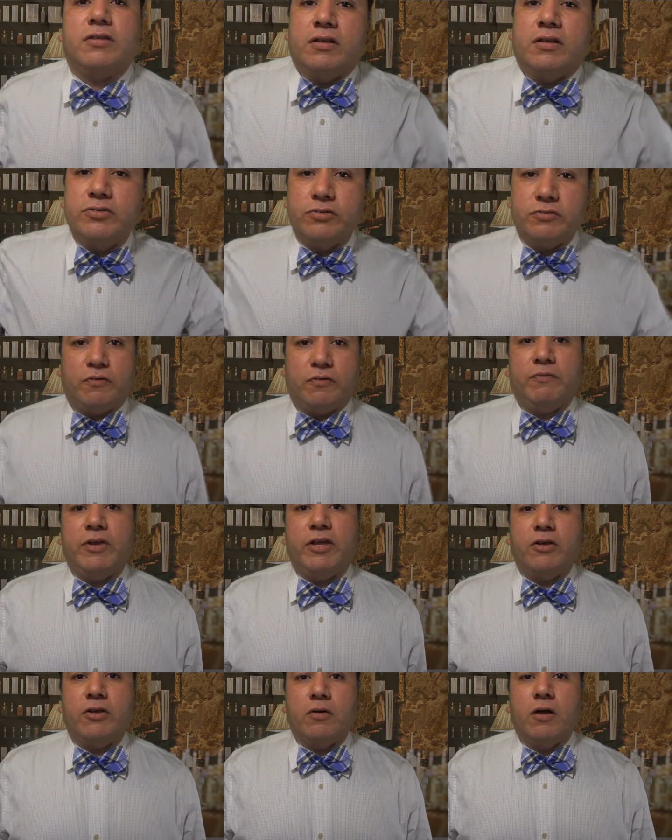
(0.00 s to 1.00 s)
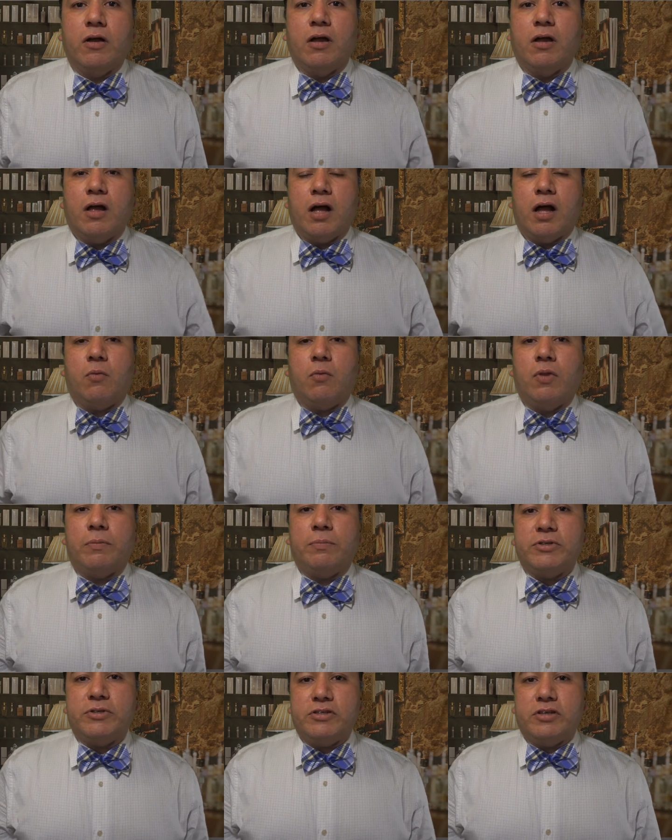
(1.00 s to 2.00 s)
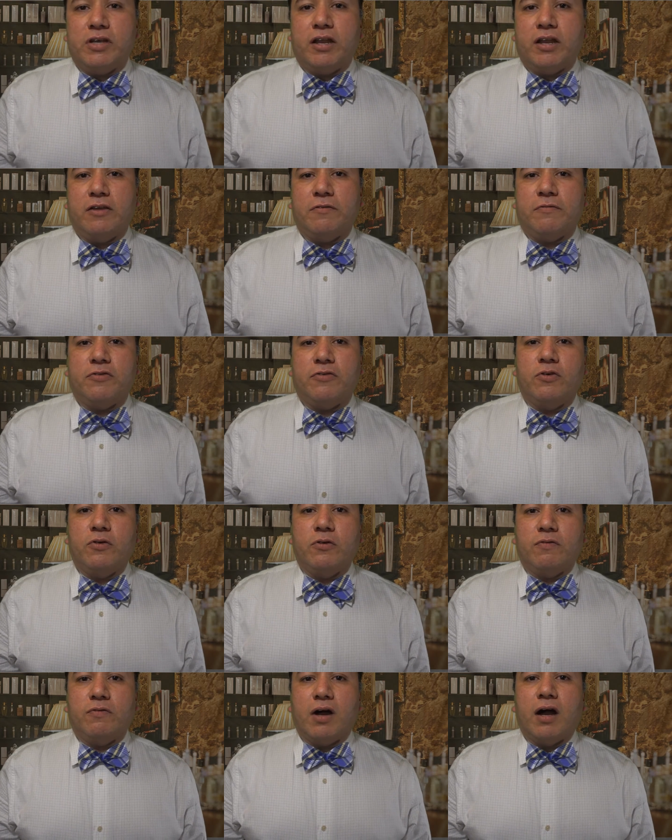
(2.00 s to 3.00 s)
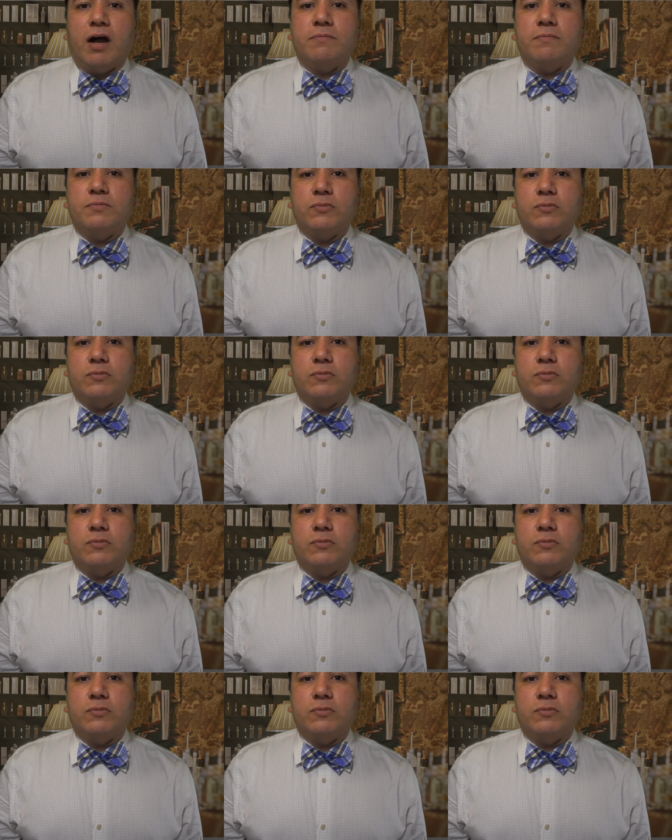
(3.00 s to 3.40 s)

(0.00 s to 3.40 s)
a useful video I will appreciate if you uh,